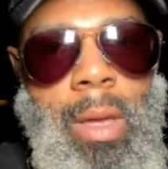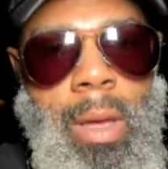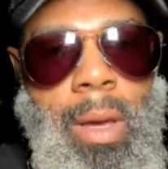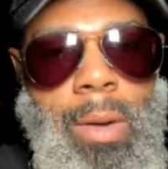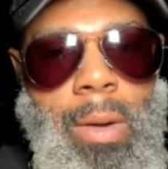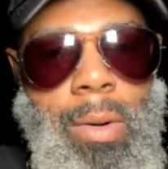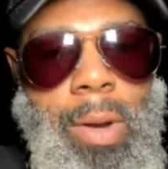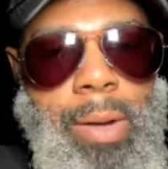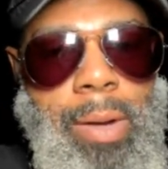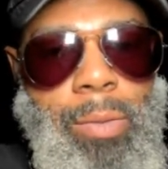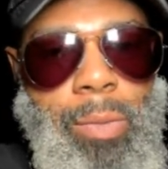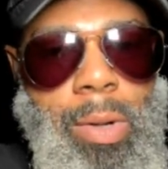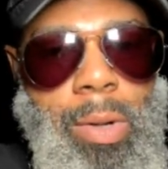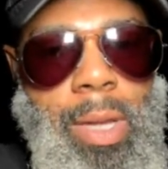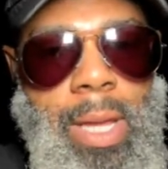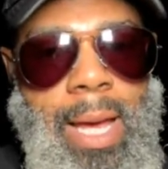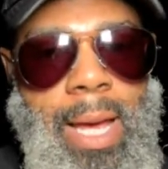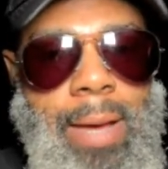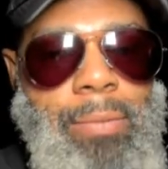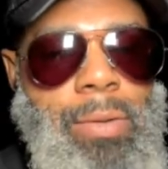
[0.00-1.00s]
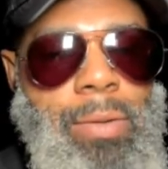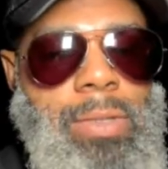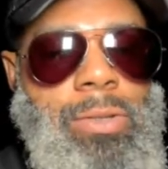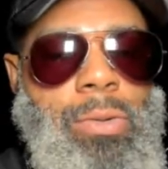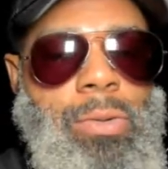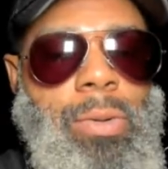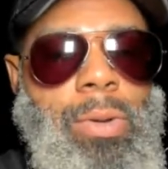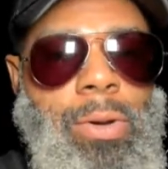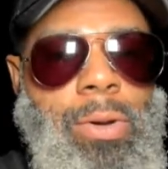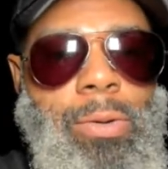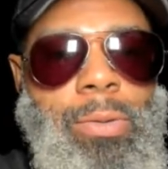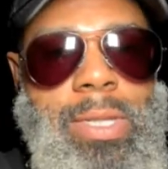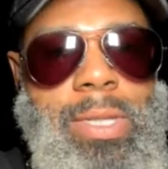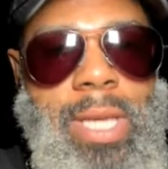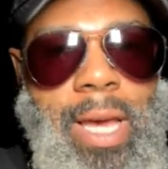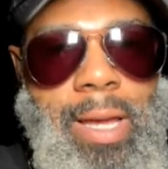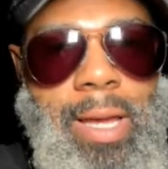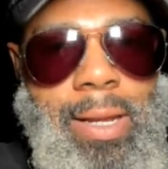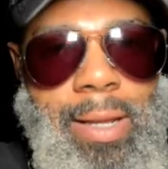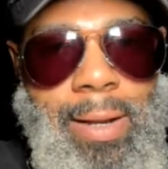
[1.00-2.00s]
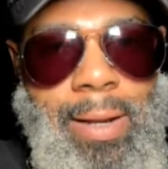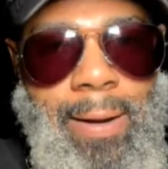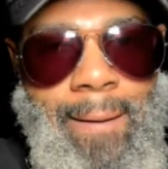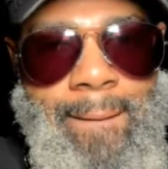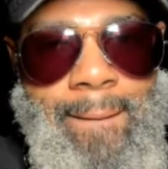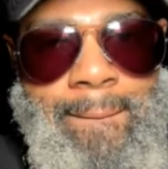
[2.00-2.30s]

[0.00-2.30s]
All right, we're live. What's going on? What's happening?